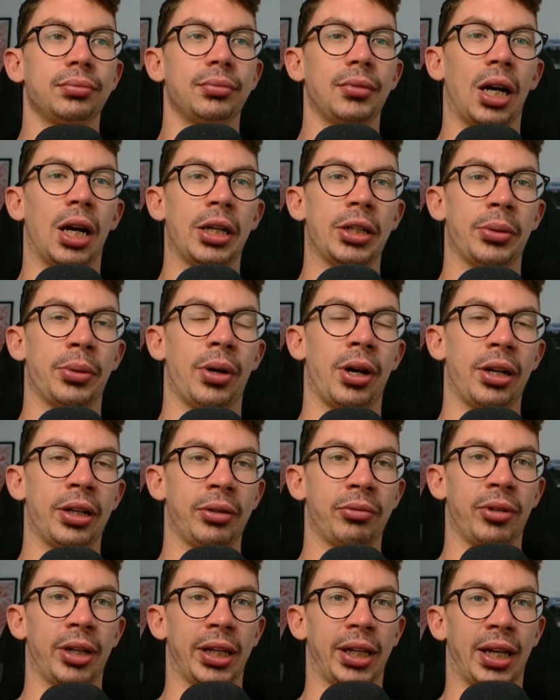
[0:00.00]
I don't
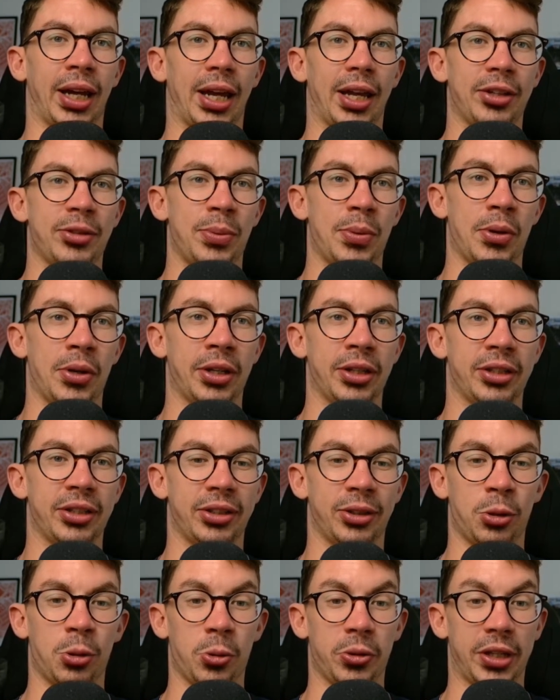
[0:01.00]
really care, to be honest,
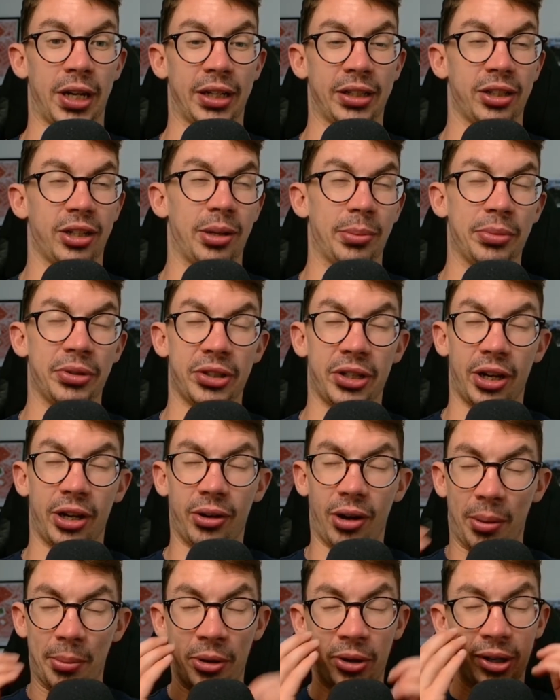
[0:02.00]
Cortex.
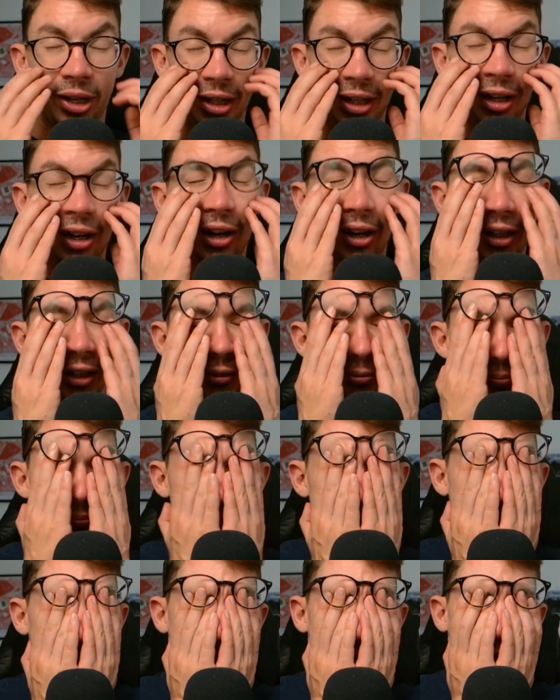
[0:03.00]
I'm not gonna lie.
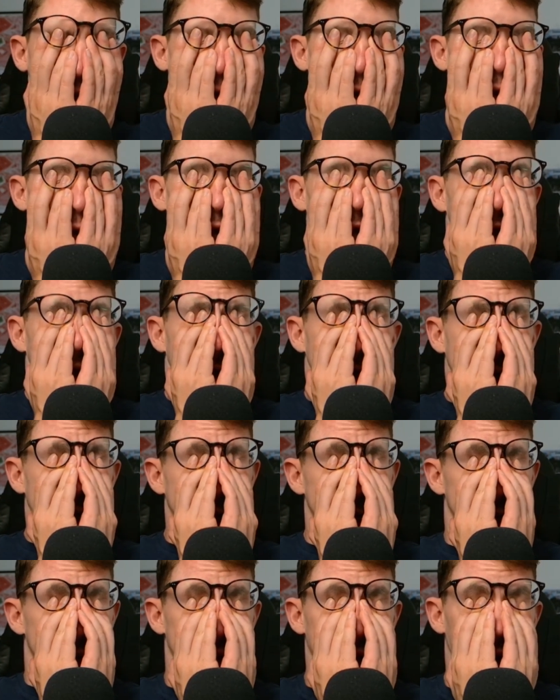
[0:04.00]
I'm
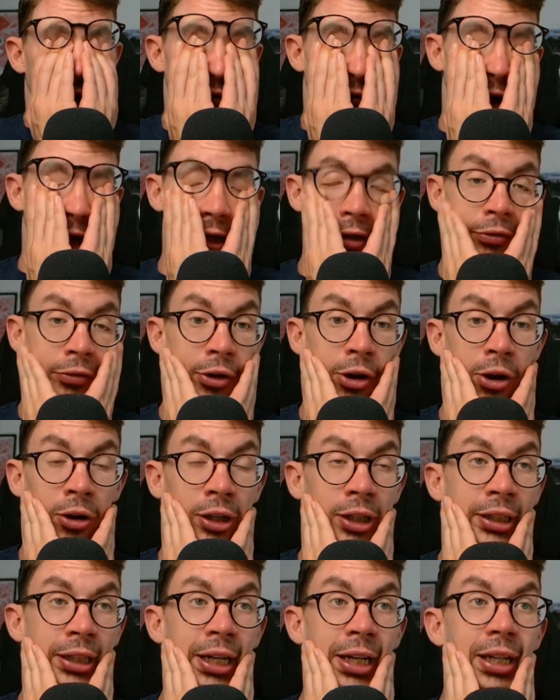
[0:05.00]
so ready for a
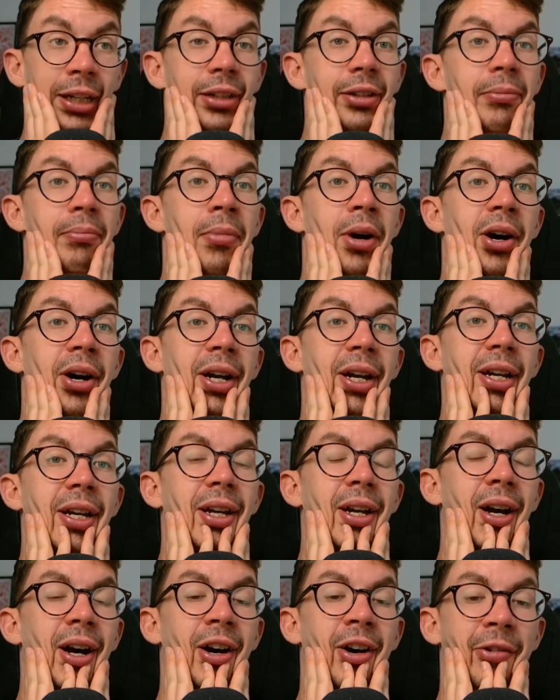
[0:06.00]
holiday.
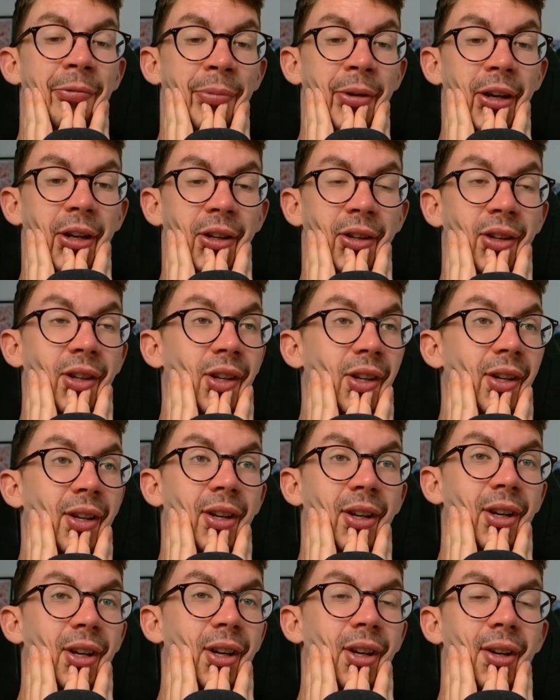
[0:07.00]
I've been
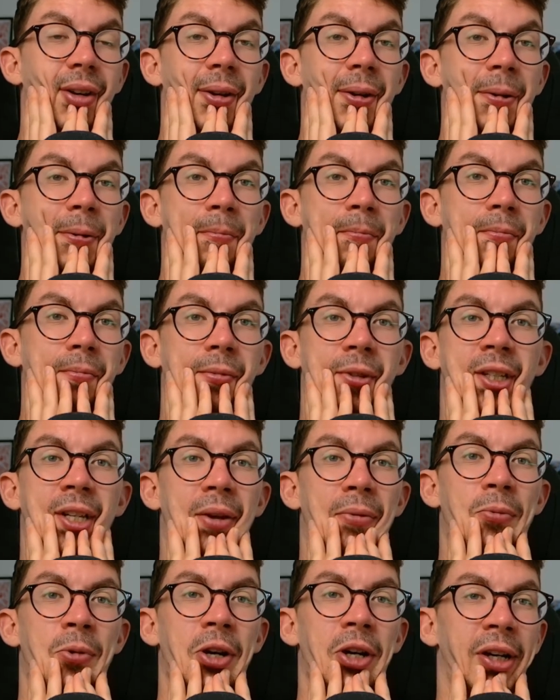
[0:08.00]

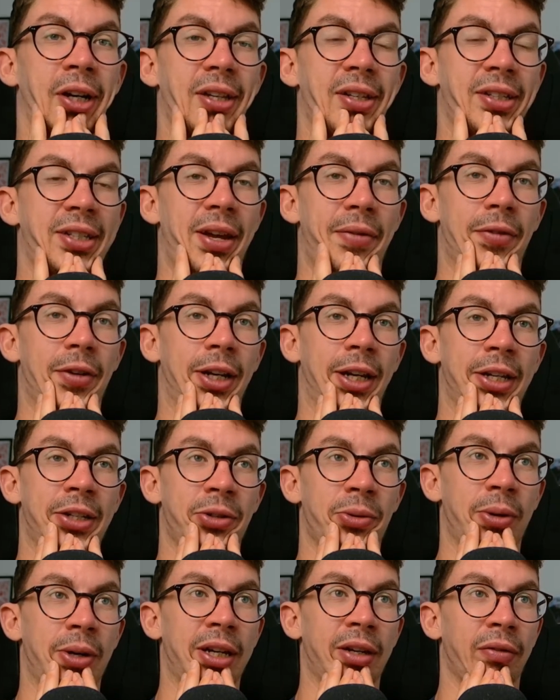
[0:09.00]
working 7 days a
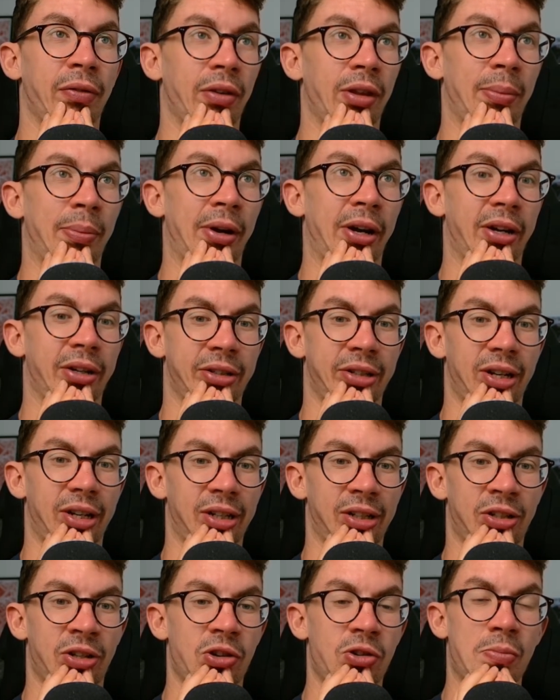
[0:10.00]
week for the past
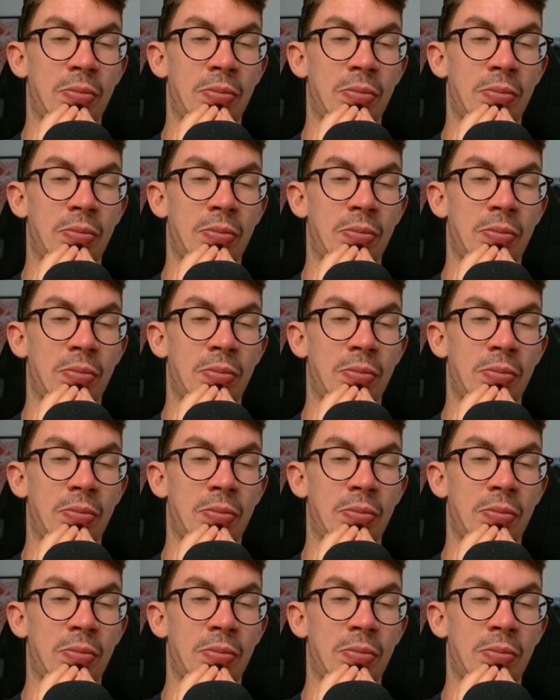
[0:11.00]
2